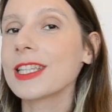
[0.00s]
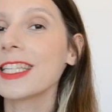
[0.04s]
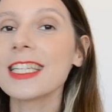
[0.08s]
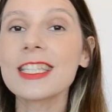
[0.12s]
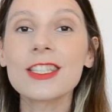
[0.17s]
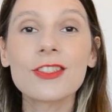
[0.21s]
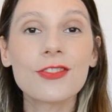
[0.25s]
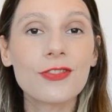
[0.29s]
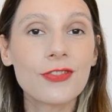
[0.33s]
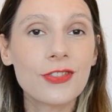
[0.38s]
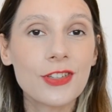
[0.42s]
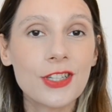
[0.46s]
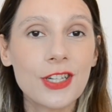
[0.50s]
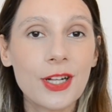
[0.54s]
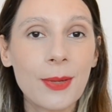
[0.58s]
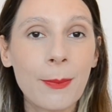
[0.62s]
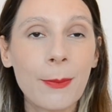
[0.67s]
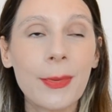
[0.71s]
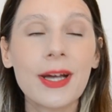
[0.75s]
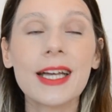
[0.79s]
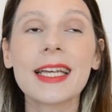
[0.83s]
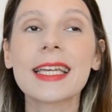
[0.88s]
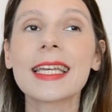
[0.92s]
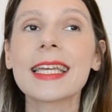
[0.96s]
this
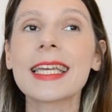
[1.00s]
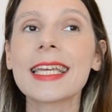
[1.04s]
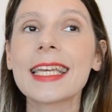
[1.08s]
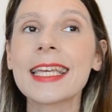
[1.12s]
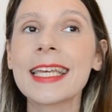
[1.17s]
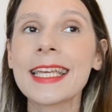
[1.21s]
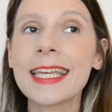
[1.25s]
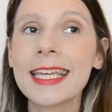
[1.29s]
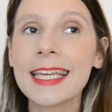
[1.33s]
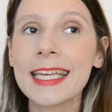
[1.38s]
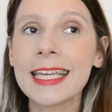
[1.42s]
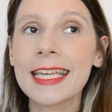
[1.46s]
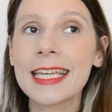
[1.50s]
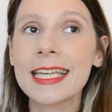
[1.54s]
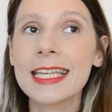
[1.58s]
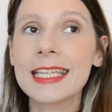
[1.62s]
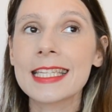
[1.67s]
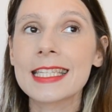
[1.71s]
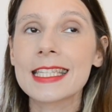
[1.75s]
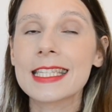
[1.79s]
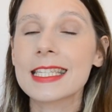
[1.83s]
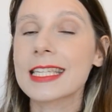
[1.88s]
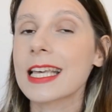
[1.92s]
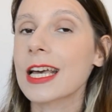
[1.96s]
film
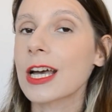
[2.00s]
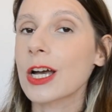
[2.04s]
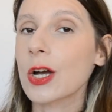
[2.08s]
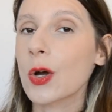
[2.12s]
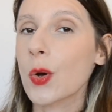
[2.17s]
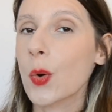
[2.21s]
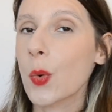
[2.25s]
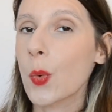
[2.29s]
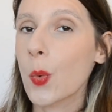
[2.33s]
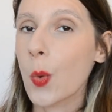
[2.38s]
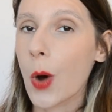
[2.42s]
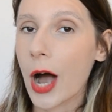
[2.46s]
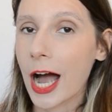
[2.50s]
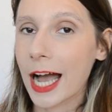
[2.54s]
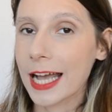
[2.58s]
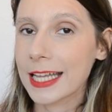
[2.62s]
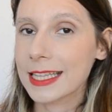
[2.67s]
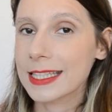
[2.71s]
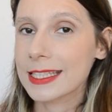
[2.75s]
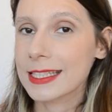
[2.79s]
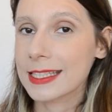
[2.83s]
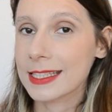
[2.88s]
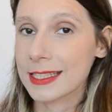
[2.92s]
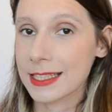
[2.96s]
is
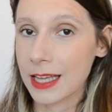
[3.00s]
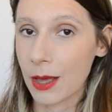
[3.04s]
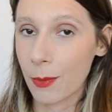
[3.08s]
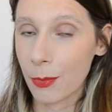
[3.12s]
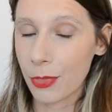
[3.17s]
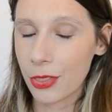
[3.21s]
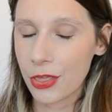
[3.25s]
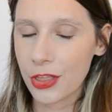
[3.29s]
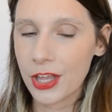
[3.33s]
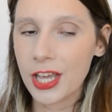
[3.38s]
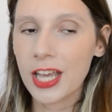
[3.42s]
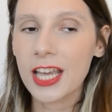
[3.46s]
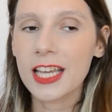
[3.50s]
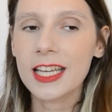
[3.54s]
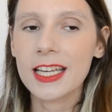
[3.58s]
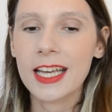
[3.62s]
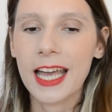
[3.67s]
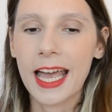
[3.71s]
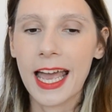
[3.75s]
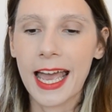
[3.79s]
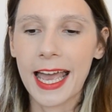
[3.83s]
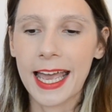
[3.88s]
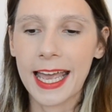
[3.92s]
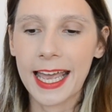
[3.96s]
quite something,
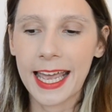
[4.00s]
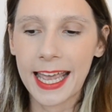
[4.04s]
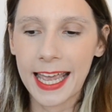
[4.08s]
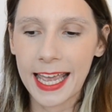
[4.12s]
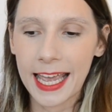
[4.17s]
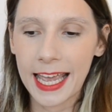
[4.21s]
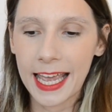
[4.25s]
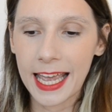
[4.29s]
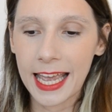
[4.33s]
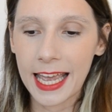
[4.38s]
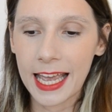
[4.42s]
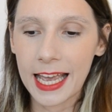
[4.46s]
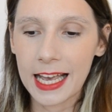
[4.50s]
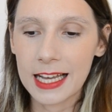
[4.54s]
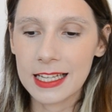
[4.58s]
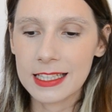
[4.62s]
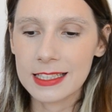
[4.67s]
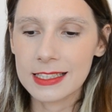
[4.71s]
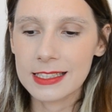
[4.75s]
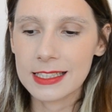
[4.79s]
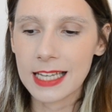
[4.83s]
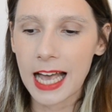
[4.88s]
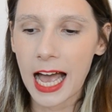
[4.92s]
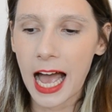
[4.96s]

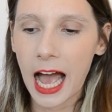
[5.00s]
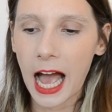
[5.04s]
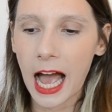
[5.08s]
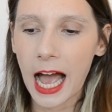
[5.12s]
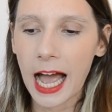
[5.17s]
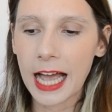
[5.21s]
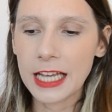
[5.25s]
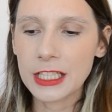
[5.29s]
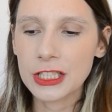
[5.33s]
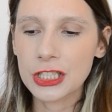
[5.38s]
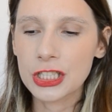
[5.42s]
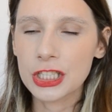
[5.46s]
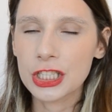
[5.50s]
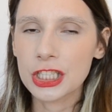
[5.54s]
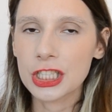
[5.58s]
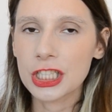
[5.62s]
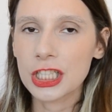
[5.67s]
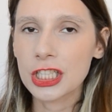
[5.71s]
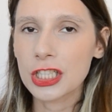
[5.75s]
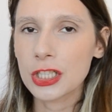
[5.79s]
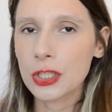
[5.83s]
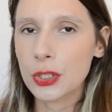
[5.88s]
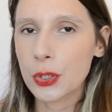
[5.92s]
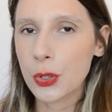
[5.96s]
and I
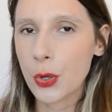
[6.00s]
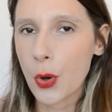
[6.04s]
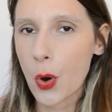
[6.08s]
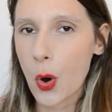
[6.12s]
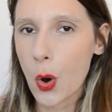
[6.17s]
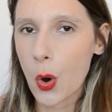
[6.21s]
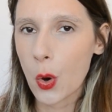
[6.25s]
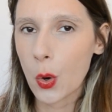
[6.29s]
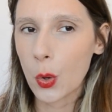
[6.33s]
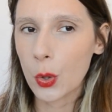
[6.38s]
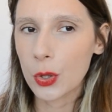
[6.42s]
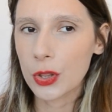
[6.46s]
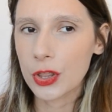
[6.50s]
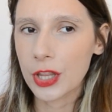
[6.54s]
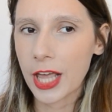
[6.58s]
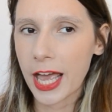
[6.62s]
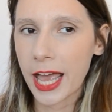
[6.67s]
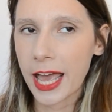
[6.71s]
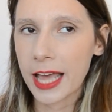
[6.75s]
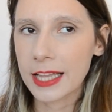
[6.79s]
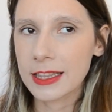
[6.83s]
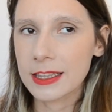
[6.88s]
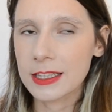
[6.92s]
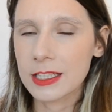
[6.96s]
didn't know
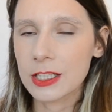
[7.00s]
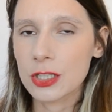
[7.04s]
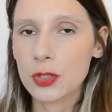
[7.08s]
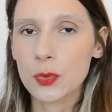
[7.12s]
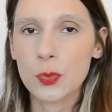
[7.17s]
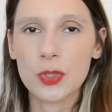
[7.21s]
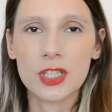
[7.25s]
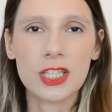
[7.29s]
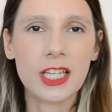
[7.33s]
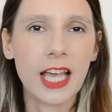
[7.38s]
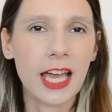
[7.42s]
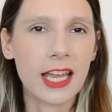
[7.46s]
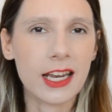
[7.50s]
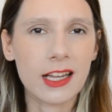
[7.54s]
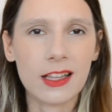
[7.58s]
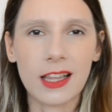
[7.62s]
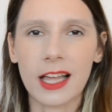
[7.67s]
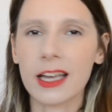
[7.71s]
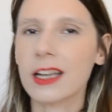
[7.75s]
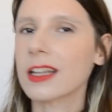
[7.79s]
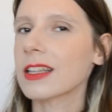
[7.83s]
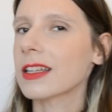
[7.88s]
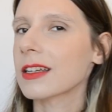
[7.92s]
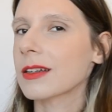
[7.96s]
that this was getting
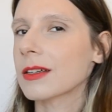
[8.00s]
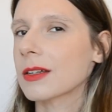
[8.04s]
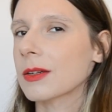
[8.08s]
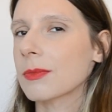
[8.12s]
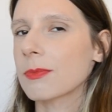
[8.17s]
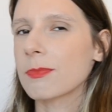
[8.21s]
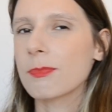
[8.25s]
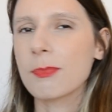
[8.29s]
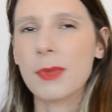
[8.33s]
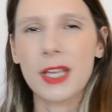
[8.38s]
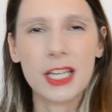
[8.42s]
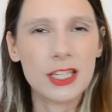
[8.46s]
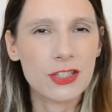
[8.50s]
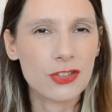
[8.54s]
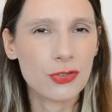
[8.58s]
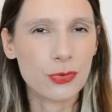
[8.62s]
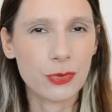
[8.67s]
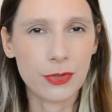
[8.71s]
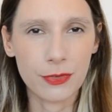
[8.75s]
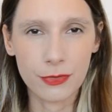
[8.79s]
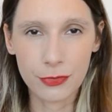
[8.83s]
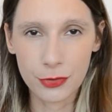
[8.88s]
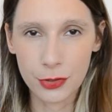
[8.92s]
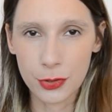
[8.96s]
like mixed
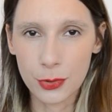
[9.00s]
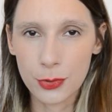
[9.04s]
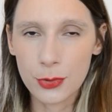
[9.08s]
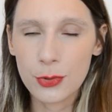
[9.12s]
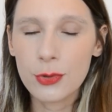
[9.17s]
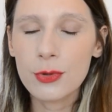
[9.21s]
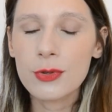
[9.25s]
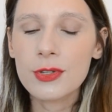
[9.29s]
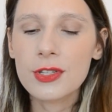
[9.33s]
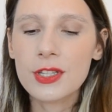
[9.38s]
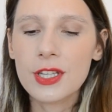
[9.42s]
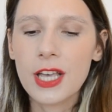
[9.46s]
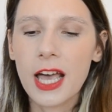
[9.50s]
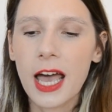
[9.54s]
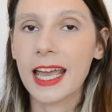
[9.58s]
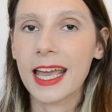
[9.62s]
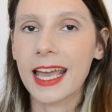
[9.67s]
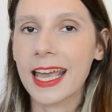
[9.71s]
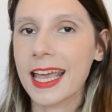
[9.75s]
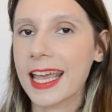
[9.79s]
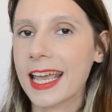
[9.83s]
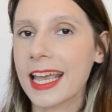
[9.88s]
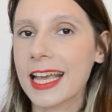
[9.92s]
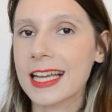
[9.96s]
reviews,
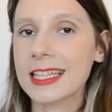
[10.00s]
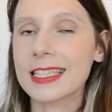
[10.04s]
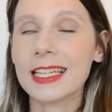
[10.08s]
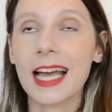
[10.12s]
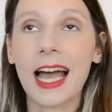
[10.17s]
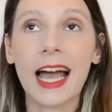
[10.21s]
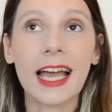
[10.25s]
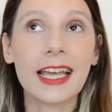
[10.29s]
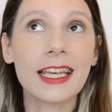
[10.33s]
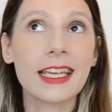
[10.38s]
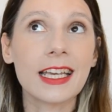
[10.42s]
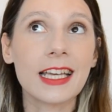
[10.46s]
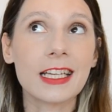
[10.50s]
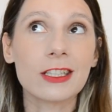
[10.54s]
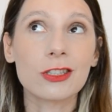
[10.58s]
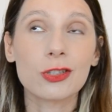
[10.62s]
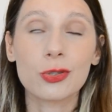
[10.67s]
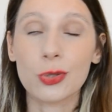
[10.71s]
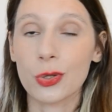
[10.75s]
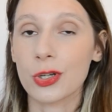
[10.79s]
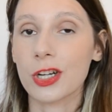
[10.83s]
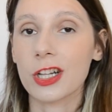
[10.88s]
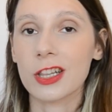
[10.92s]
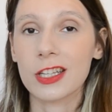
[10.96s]
and I can
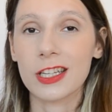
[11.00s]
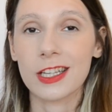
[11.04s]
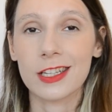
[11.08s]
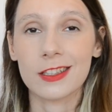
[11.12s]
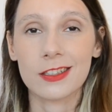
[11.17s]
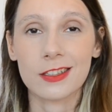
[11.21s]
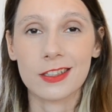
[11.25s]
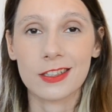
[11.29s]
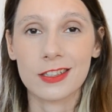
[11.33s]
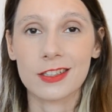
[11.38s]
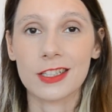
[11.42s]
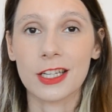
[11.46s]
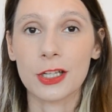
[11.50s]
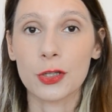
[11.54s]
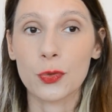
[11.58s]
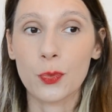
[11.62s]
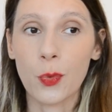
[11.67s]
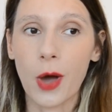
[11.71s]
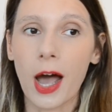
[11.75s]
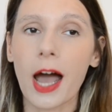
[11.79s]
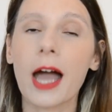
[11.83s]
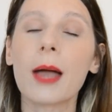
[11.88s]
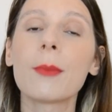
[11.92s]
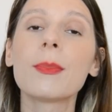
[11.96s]
totally understand
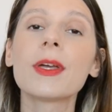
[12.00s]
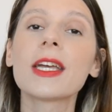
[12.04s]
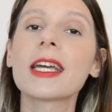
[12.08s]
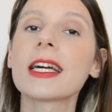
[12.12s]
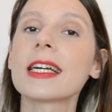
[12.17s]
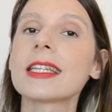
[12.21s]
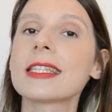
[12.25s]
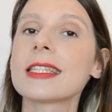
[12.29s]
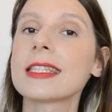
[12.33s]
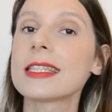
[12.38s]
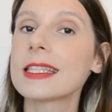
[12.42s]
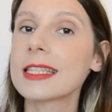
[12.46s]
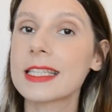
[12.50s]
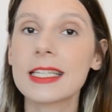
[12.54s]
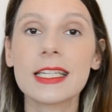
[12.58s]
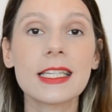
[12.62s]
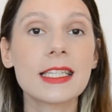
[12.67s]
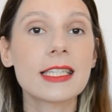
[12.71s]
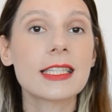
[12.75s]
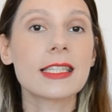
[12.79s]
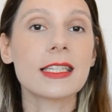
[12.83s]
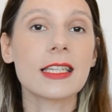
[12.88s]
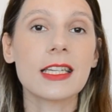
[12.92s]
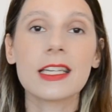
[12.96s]
why, because
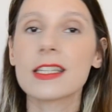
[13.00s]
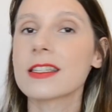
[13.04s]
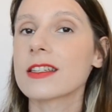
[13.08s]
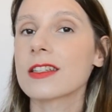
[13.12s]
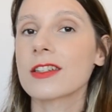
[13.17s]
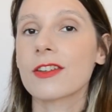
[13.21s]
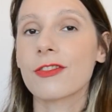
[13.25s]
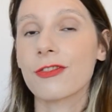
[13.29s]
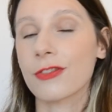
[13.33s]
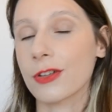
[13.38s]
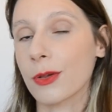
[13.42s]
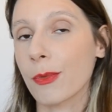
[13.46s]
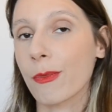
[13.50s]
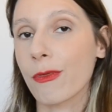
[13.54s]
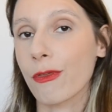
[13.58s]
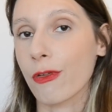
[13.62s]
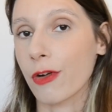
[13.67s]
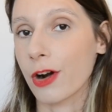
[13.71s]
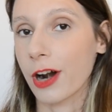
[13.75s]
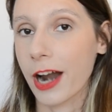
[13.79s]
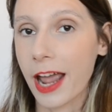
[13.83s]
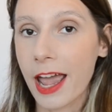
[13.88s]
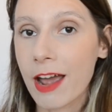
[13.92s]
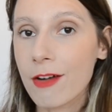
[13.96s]
this isn't a film
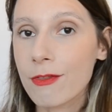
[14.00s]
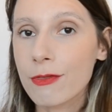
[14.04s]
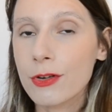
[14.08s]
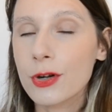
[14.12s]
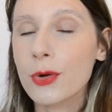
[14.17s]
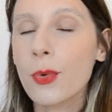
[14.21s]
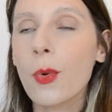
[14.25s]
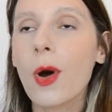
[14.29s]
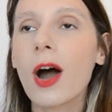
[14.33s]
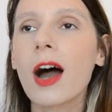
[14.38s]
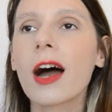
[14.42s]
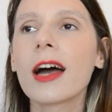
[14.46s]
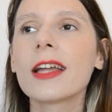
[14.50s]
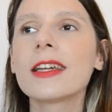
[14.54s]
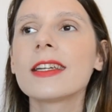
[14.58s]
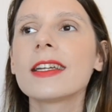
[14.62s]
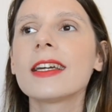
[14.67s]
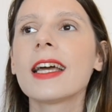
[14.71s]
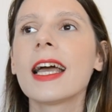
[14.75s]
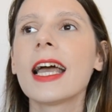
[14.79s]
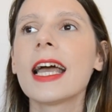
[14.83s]
for everyone.